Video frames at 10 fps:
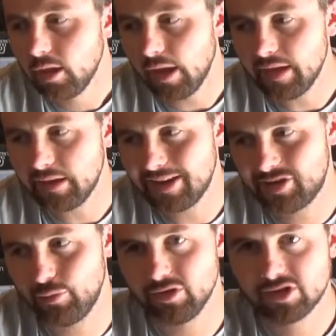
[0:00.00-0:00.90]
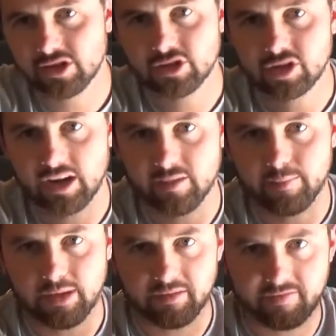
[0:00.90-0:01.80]
I think next year we're just going to try the
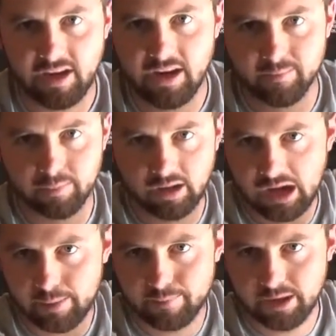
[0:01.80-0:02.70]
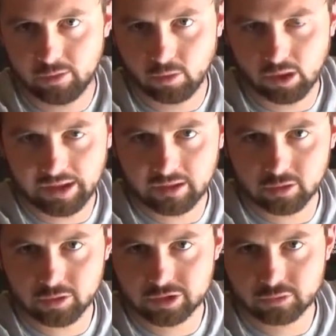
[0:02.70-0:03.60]
big feeding blob, big like
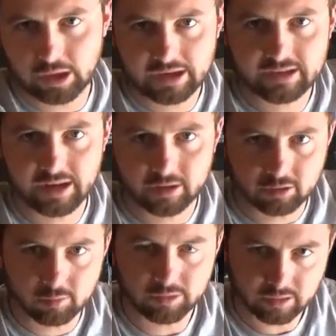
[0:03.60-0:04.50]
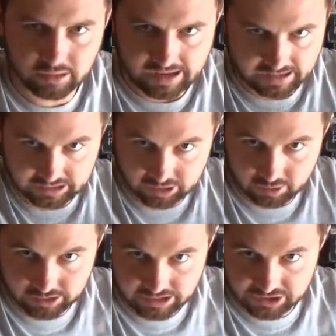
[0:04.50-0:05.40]
loose rectangle with a landing zone
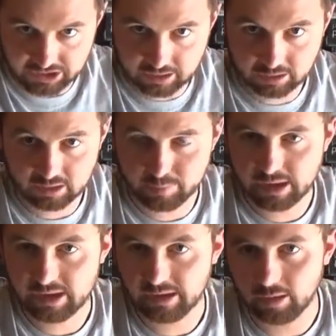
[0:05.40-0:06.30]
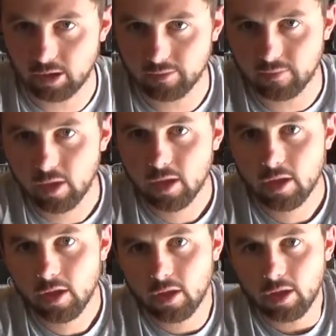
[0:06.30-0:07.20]
on each end, depending on
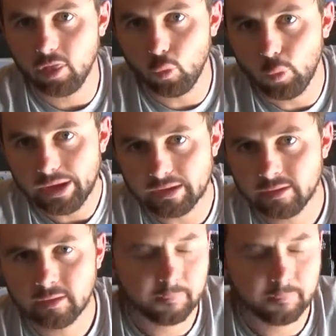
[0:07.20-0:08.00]
the wind.